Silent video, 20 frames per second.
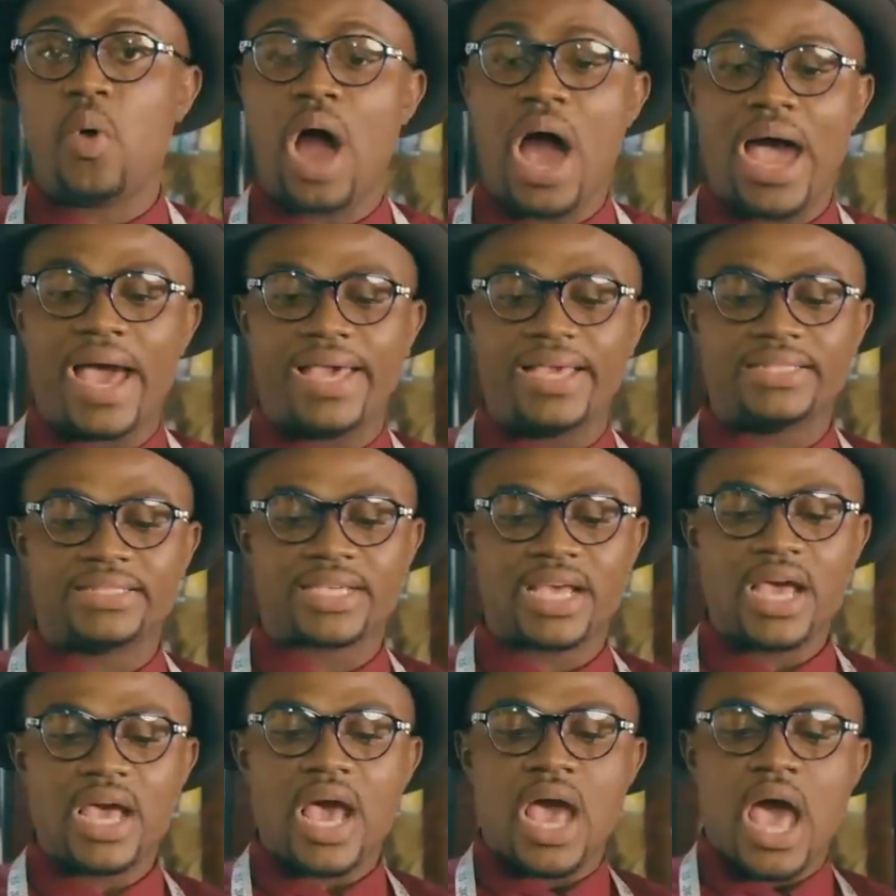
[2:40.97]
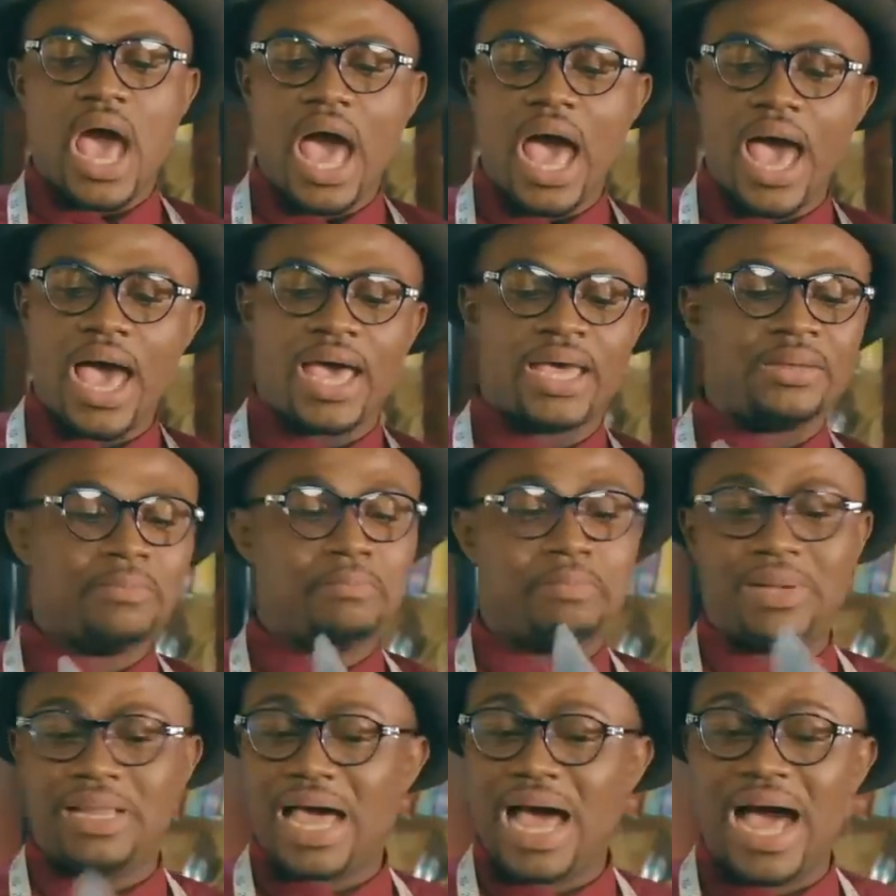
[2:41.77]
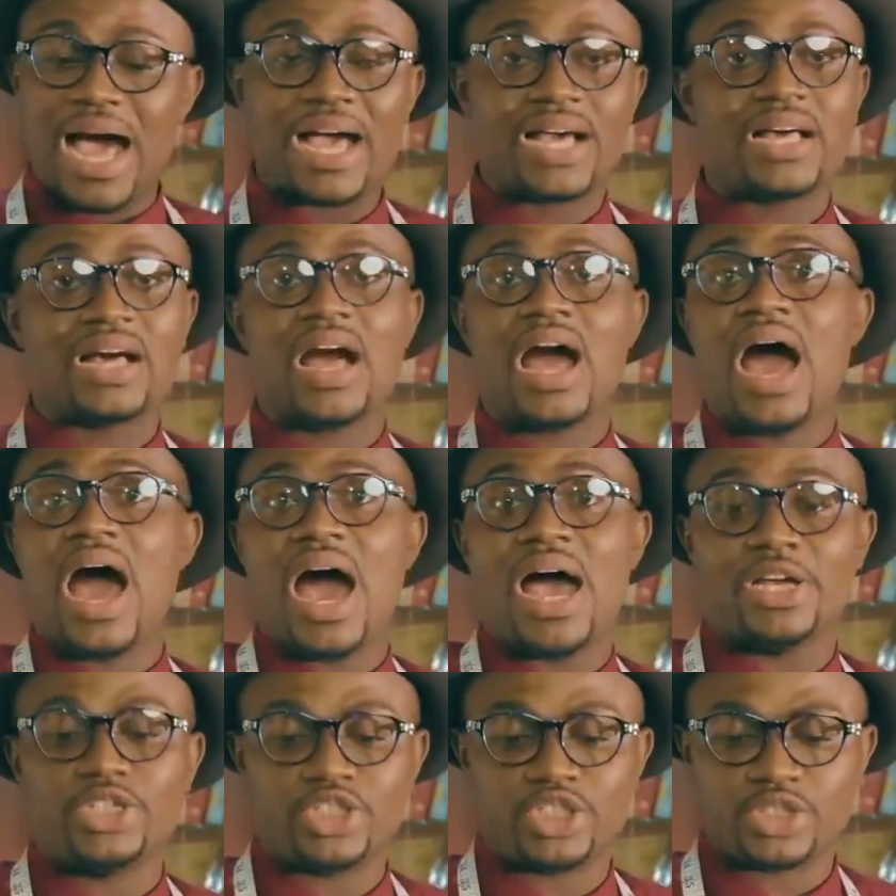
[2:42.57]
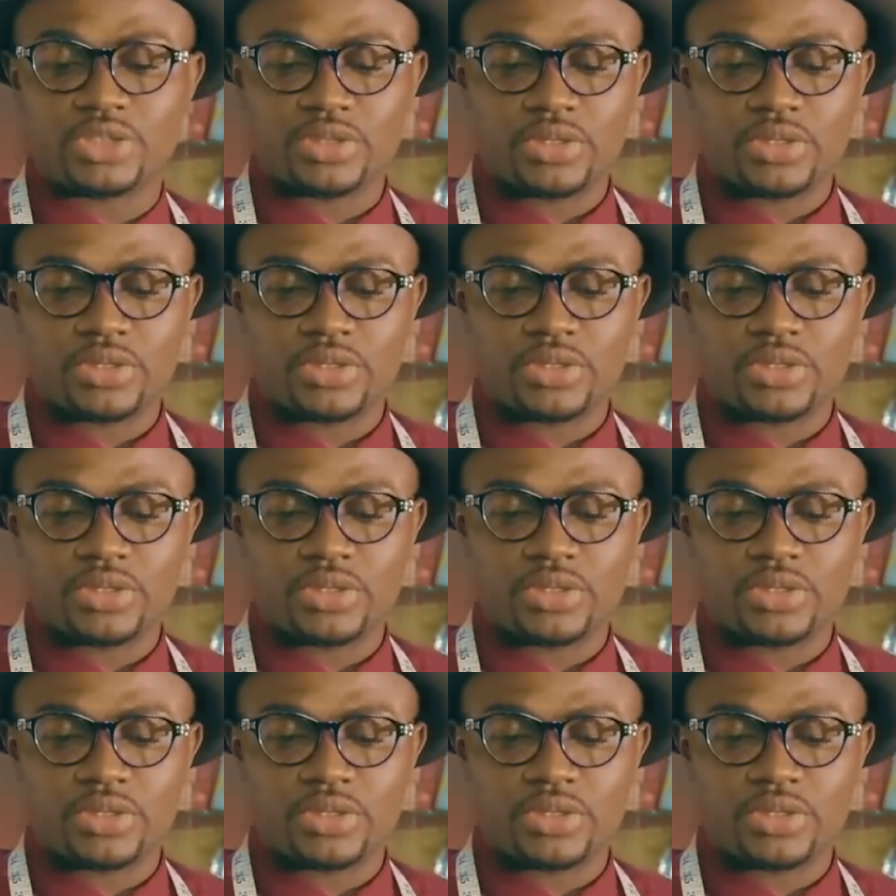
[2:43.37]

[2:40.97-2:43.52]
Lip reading: white and black, ash,